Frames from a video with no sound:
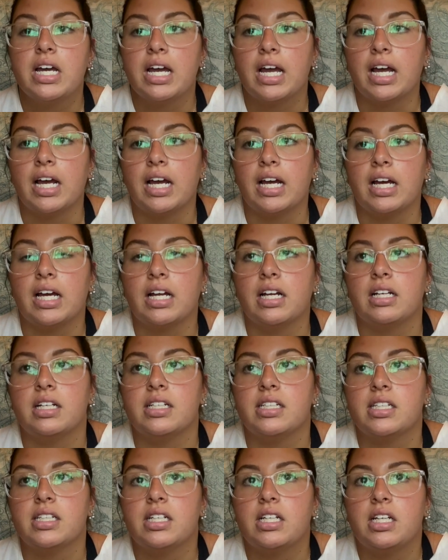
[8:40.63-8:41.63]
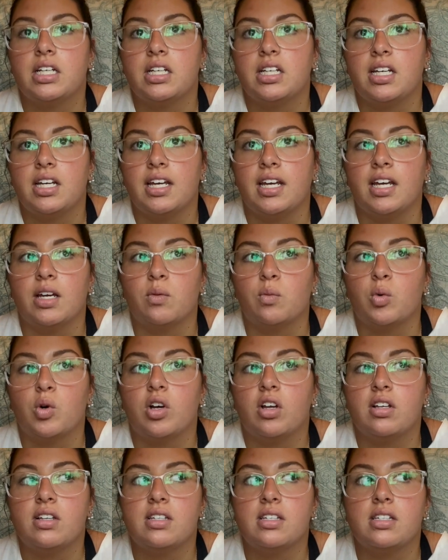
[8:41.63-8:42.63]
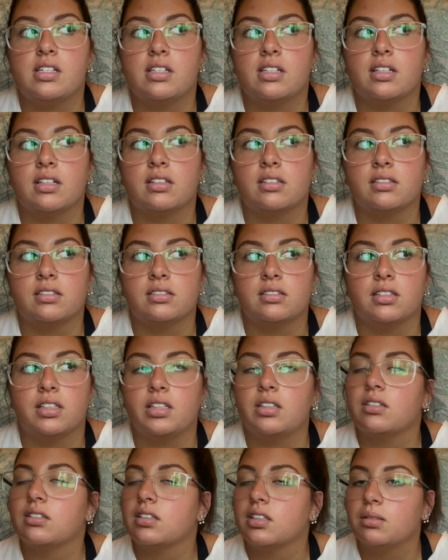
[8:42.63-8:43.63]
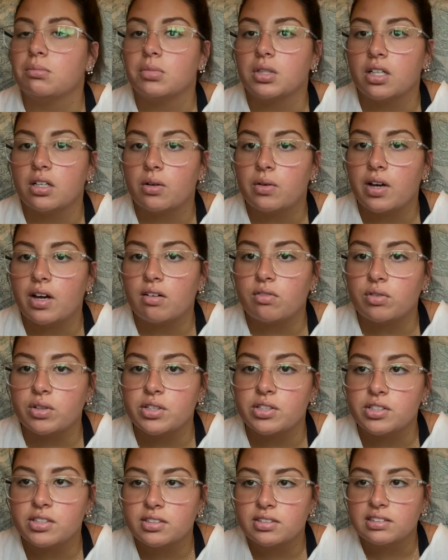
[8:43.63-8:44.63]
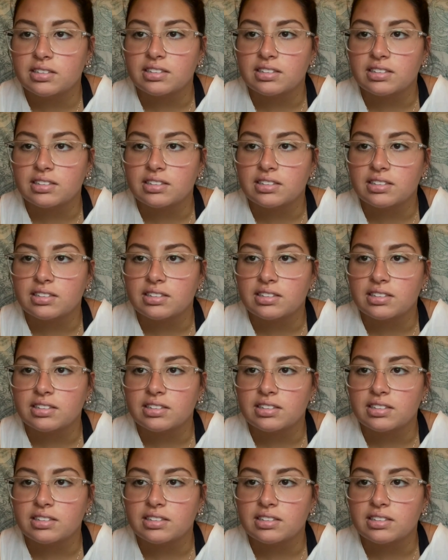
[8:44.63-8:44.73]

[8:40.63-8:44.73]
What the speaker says: and it was literally below average.